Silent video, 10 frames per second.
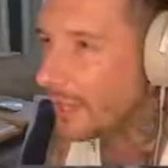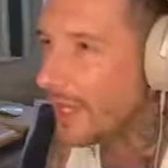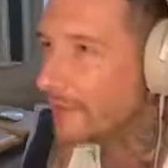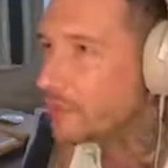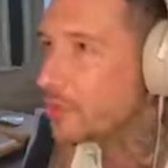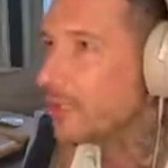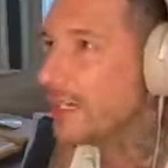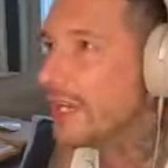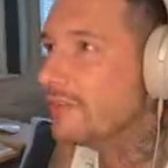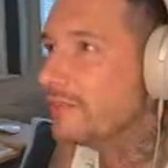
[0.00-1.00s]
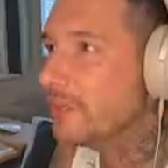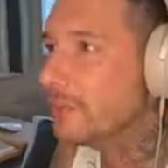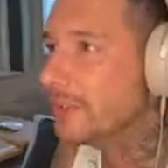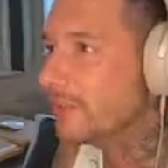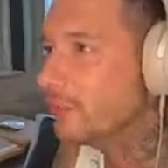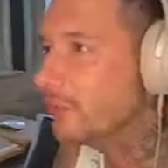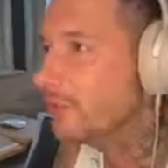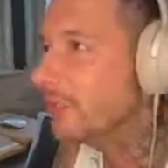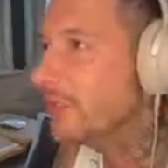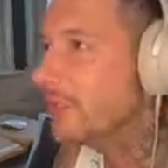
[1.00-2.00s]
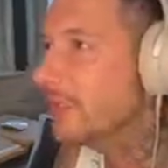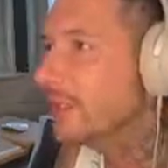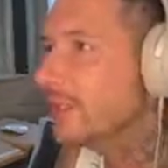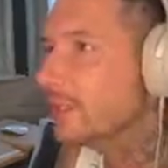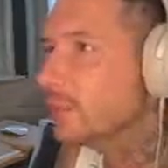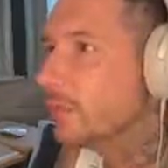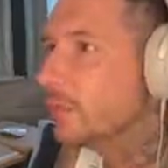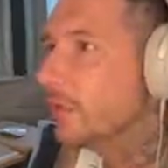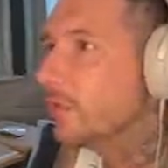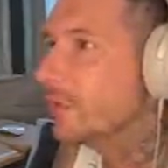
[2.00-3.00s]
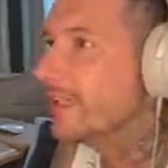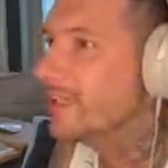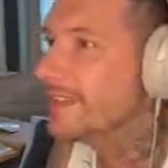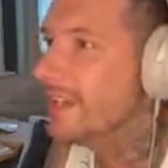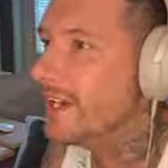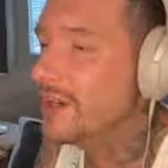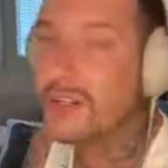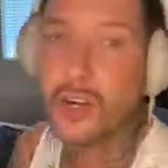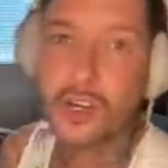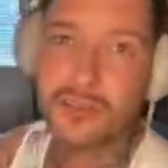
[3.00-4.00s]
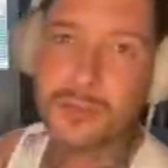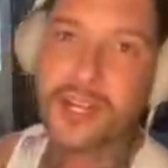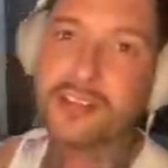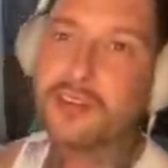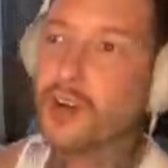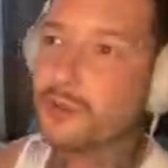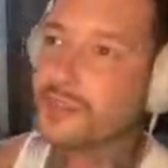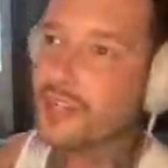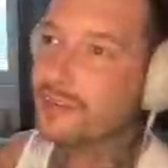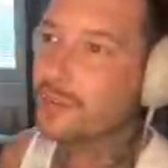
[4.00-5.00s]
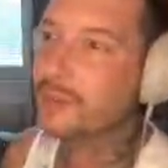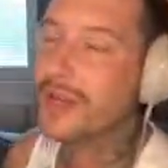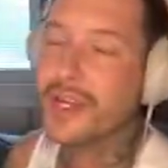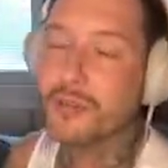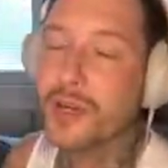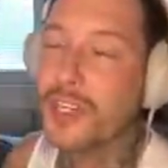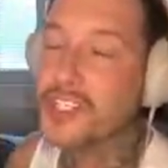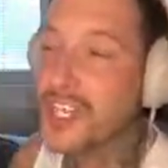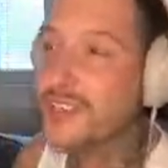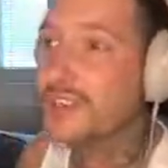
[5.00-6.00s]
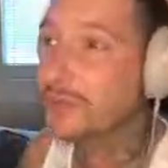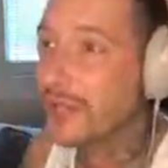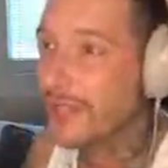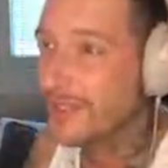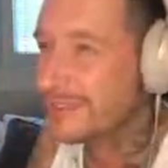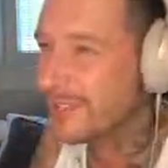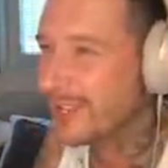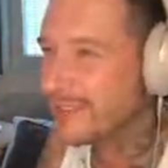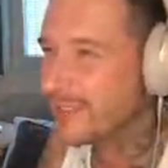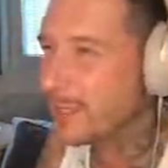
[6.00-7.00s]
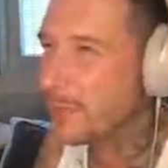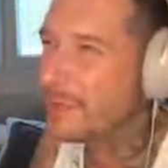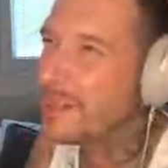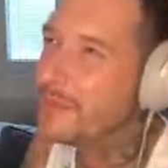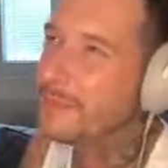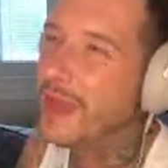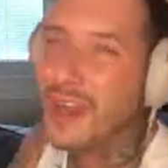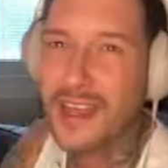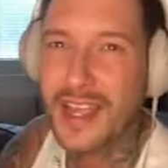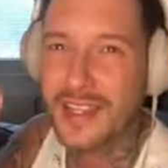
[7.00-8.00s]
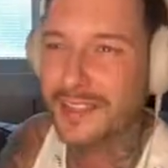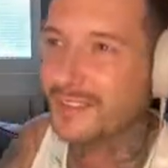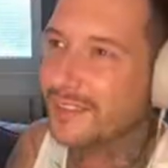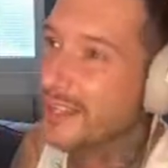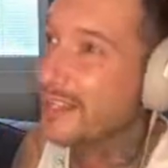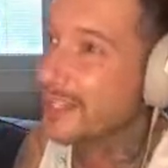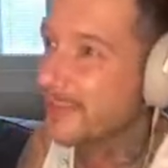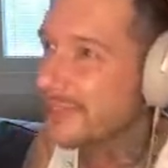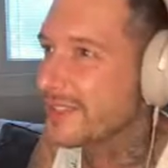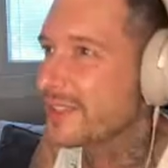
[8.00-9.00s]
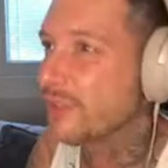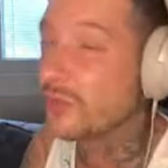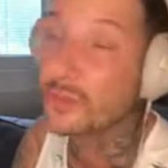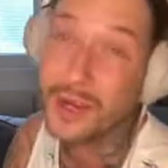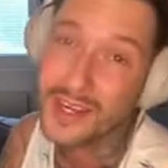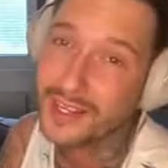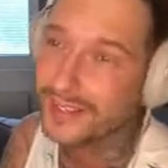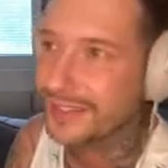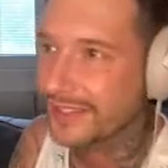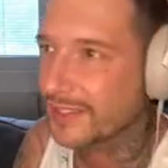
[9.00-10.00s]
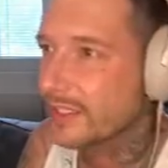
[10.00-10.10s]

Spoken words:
I have a sugarcane farm here too. You put bone meal in there. All of my farms have been made by Playz, and some of them I edited a little bit, you know, to my liking.